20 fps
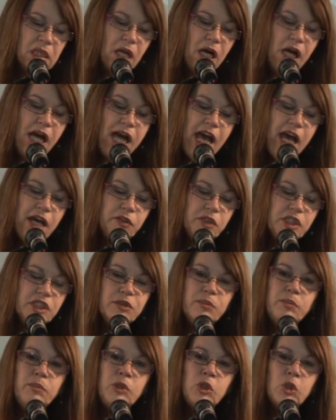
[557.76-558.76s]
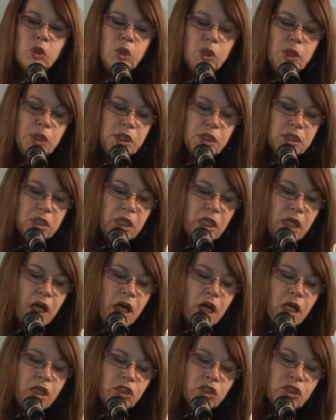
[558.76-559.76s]
Her hair is malt
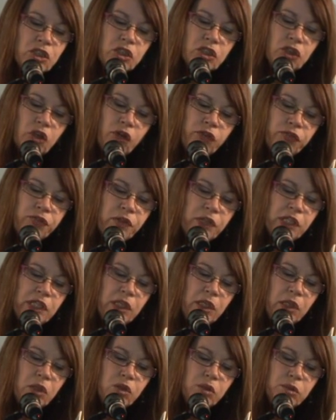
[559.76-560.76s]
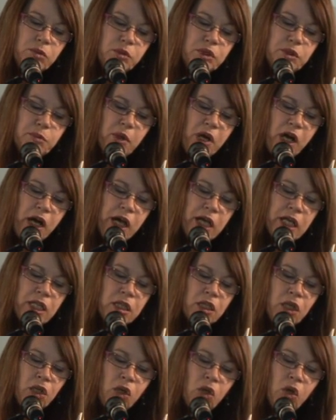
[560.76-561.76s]
and softly looped
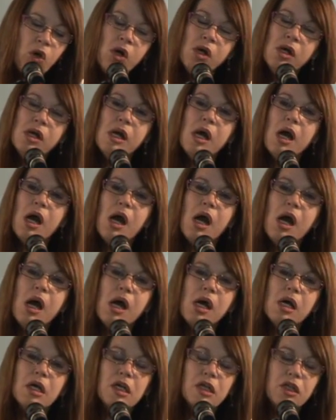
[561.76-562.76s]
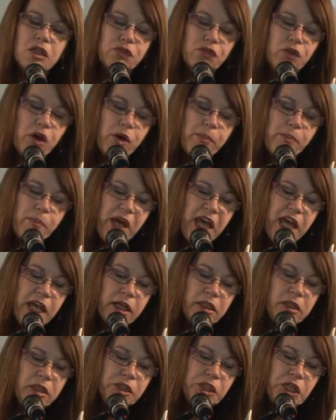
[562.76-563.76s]
behind the long arc of her
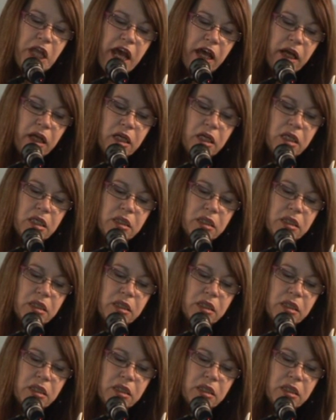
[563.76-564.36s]
pale neck.